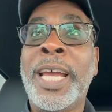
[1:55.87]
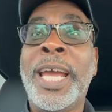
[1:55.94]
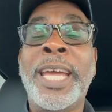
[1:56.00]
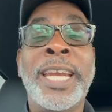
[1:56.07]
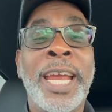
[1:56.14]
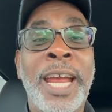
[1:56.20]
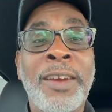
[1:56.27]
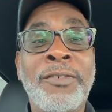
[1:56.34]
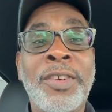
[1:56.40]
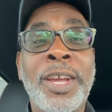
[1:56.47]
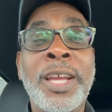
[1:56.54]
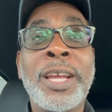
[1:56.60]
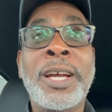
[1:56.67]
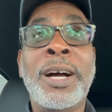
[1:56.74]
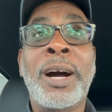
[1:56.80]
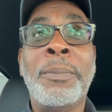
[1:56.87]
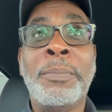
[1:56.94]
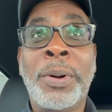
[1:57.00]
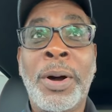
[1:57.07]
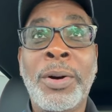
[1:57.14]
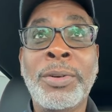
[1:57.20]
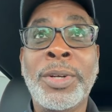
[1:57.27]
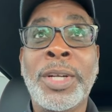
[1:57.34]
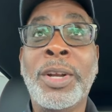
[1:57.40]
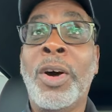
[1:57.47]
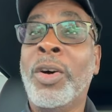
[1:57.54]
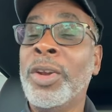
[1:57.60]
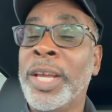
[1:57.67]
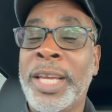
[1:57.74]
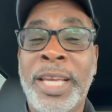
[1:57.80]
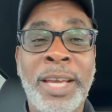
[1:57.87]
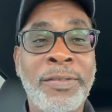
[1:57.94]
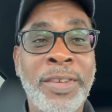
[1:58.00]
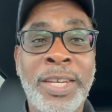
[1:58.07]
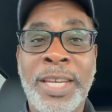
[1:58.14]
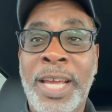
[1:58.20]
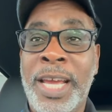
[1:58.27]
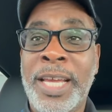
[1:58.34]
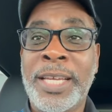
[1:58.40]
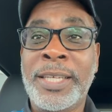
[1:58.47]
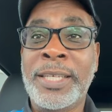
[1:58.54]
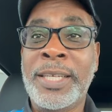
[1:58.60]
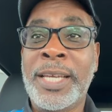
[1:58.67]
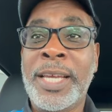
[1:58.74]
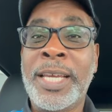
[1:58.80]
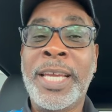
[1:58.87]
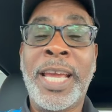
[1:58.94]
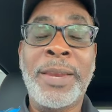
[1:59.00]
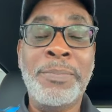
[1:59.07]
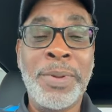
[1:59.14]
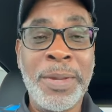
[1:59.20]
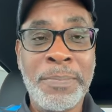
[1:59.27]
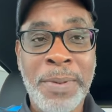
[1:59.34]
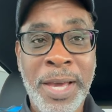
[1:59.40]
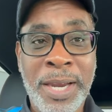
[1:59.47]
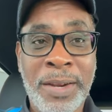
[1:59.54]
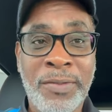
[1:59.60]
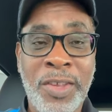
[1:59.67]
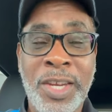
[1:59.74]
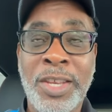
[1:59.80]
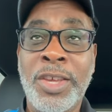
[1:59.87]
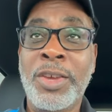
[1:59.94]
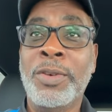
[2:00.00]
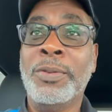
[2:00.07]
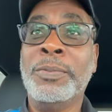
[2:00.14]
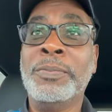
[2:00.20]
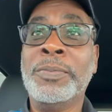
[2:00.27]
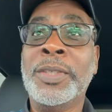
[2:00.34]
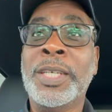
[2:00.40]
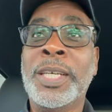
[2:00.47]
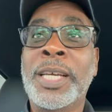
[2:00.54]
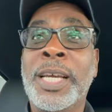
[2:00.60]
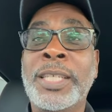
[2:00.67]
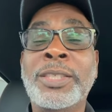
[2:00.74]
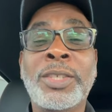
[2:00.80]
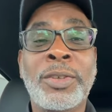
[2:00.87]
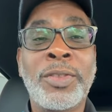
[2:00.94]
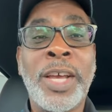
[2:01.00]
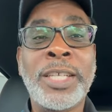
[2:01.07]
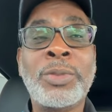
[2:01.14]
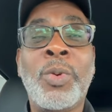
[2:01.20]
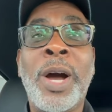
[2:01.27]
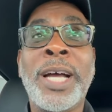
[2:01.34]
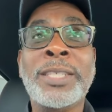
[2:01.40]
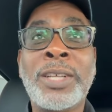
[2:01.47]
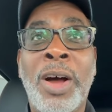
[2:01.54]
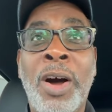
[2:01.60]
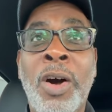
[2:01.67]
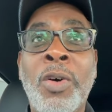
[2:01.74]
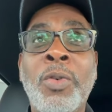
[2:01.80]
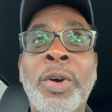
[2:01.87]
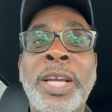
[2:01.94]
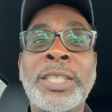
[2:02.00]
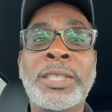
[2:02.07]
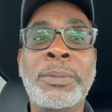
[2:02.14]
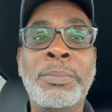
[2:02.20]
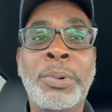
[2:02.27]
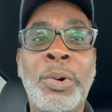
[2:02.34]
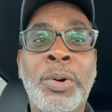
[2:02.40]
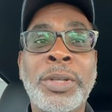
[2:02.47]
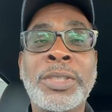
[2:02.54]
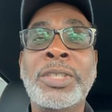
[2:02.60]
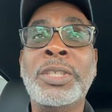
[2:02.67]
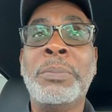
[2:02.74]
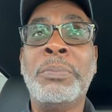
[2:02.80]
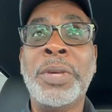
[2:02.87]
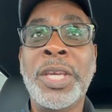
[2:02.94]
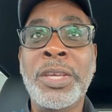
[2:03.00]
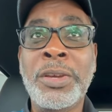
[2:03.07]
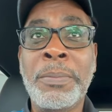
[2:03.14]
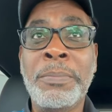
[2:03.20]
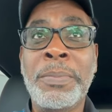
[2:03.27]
And every opponent on a given day can be better than you. And so that's why it's always important to be your